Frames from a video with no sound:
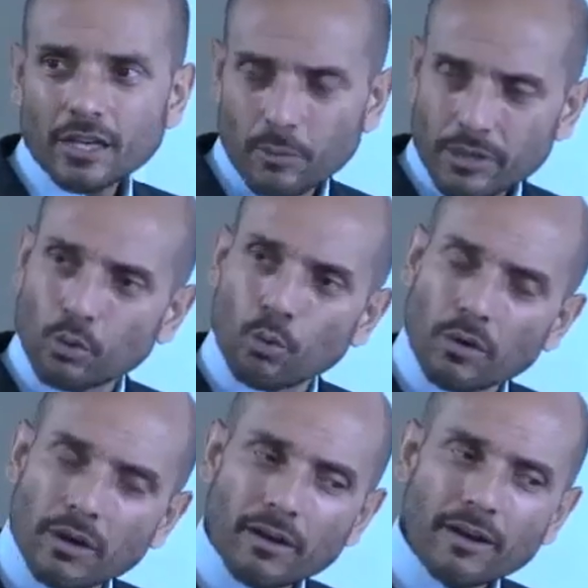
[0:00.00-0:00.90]
Can we
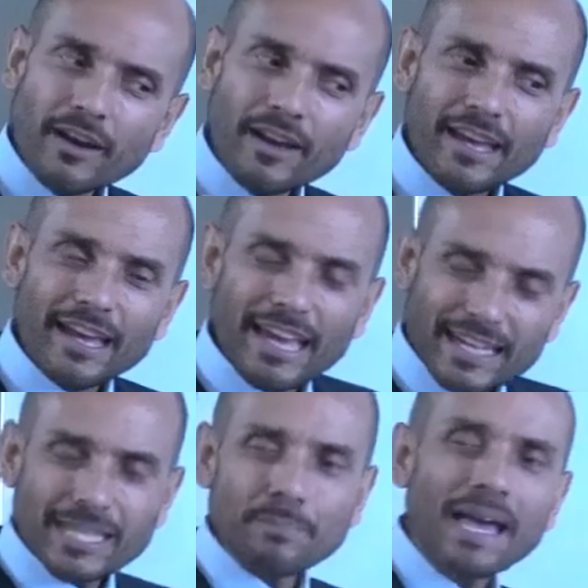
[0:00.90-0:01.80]
all
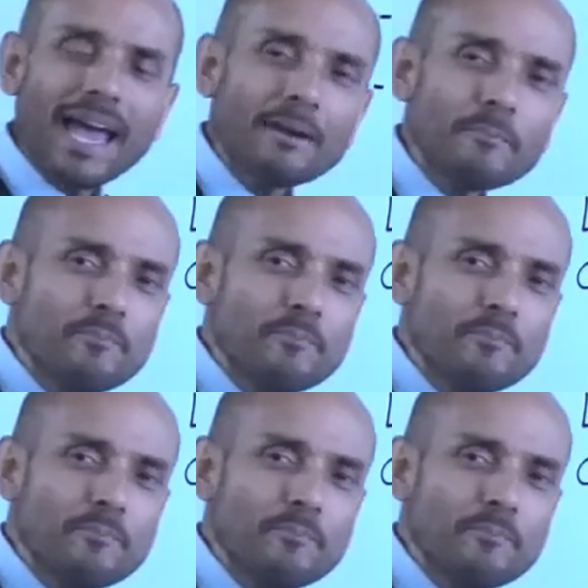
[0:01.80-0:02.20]
accept that?